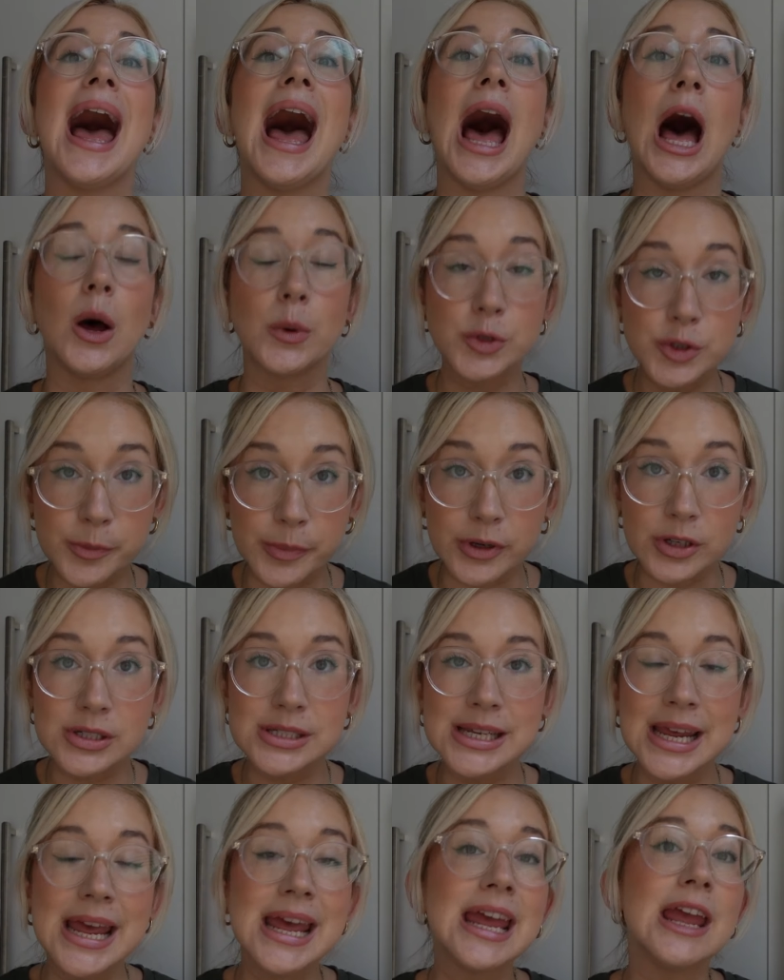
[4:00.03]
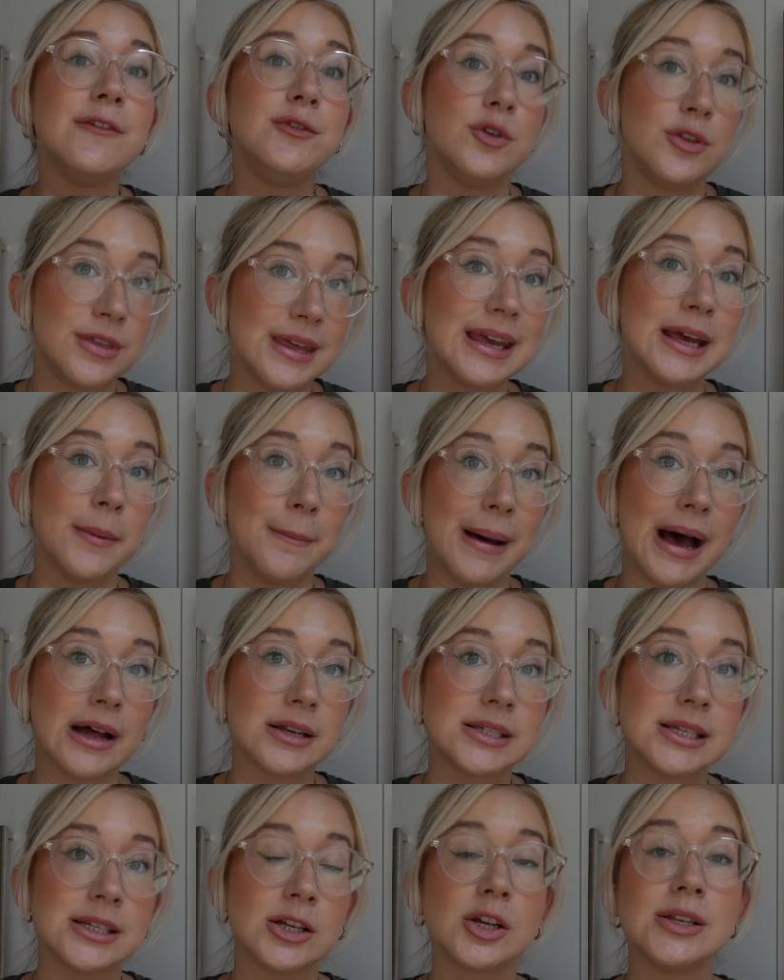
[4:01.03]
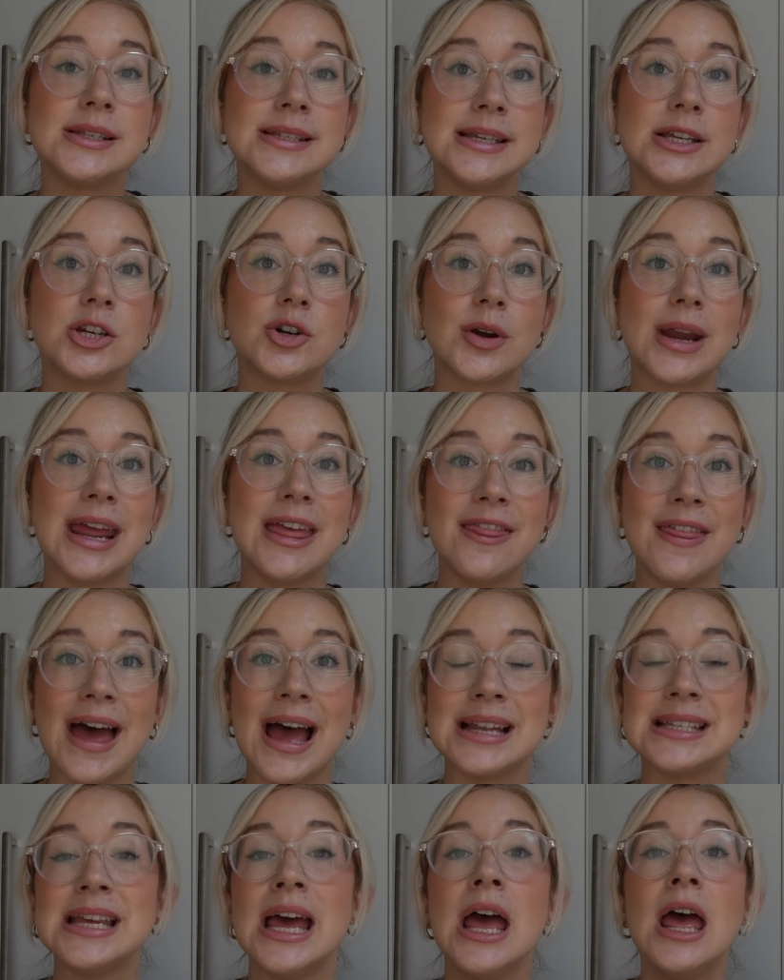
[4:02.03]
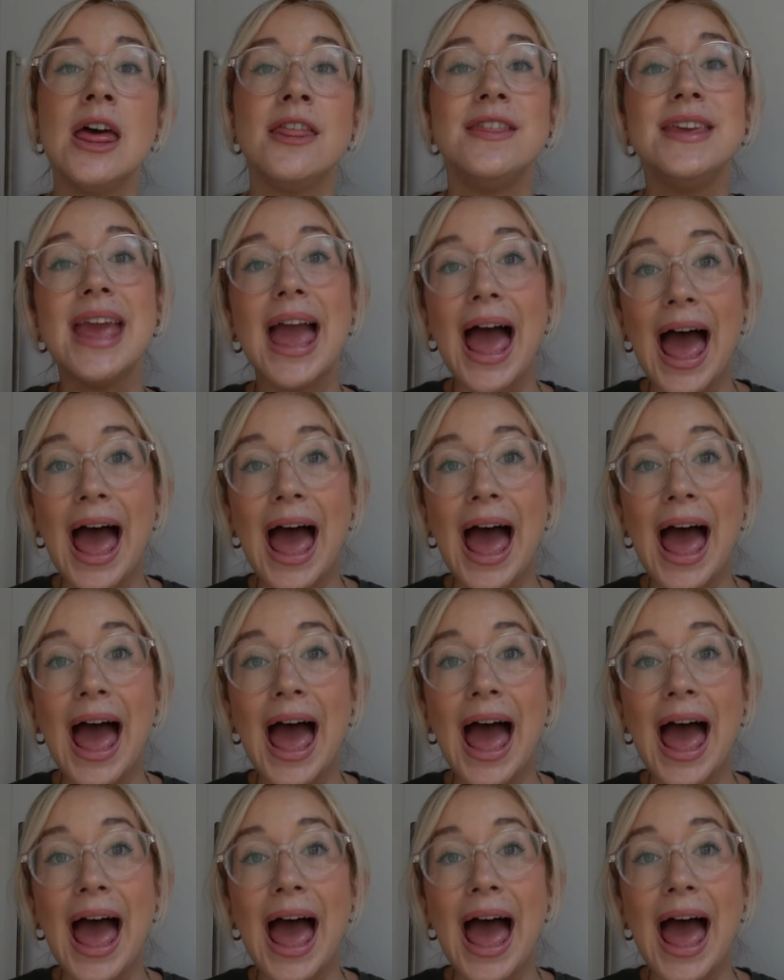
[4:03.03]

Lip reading: output if you think about it, considering that the